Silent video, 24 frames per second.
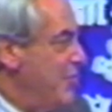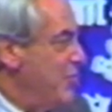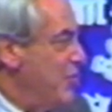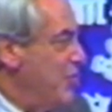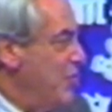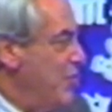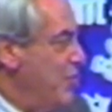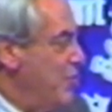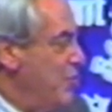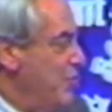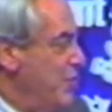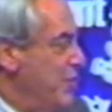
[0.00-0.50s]

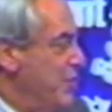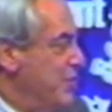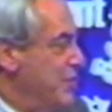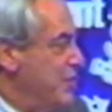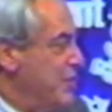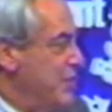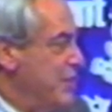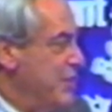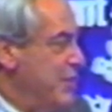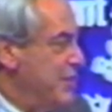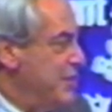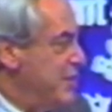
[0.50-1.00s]

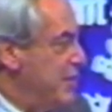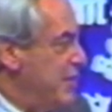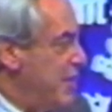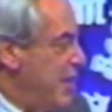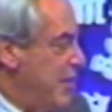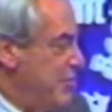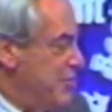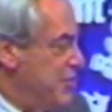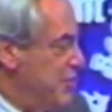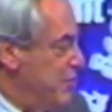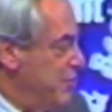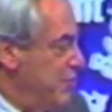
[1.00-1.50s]
Apollonians, and he
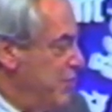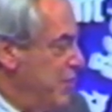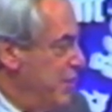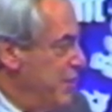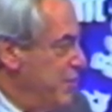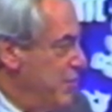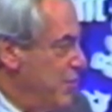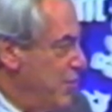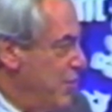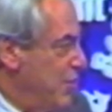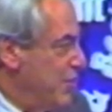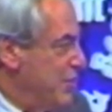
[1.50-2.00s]
said
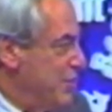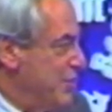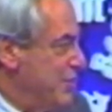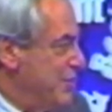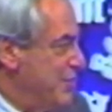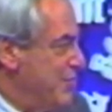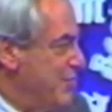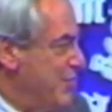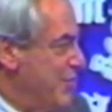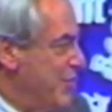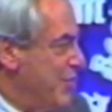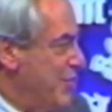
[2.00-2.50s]
absolutely
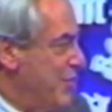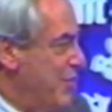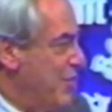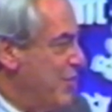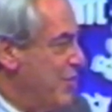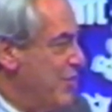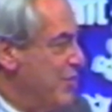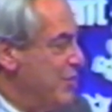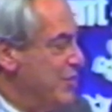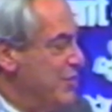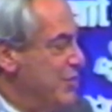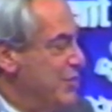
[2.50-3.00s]
not,
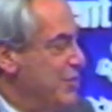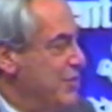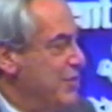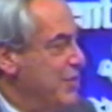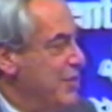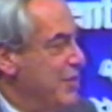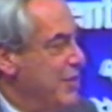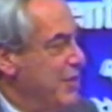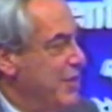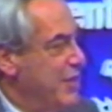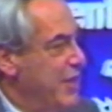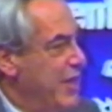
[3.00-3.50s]

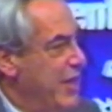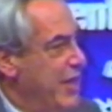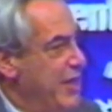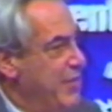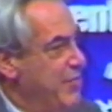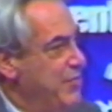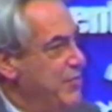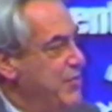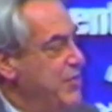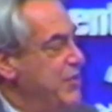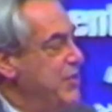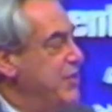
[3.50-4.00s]
because
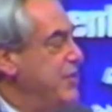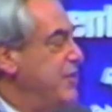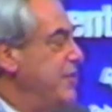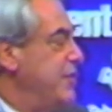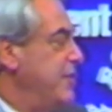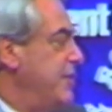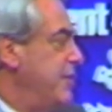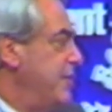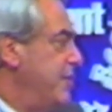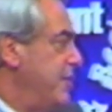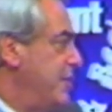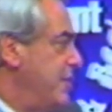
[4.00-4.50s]

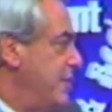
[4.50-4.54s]
games